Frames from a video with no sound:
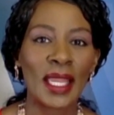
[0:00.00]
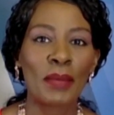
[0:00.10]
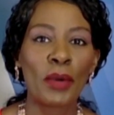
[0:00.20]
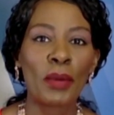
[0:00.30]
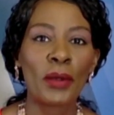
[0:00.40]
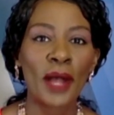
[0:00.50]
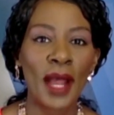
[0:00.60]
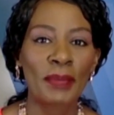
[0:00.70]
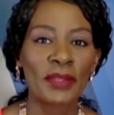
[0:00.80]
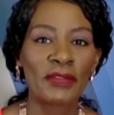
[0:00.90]
a mobile
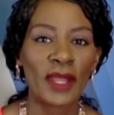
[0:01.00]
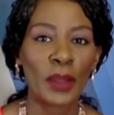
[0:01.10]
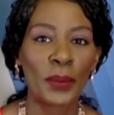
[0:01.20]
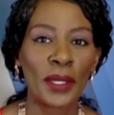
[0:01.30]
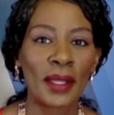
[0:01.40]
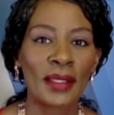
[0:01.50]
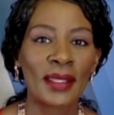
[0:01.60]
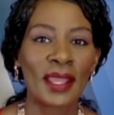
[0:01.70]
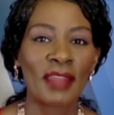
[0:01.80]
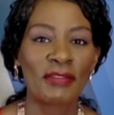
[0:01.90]
app developer
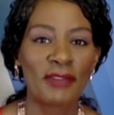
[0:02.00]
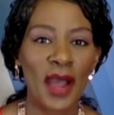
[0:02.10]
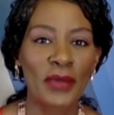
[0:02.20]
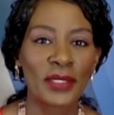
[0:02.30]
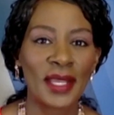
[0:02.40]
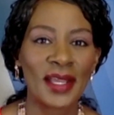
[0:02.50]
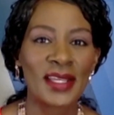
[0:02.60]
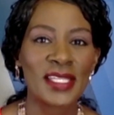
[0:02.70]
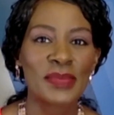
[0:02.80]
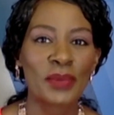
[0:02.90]
and founder
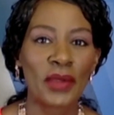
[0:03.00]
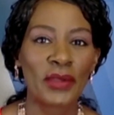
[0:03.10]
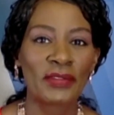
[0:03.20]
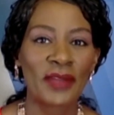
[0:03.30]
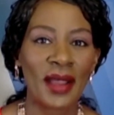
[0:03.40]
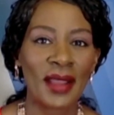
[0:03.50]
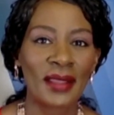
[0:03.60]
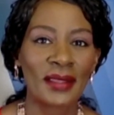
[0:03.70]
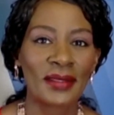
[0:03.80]
Sproutfy.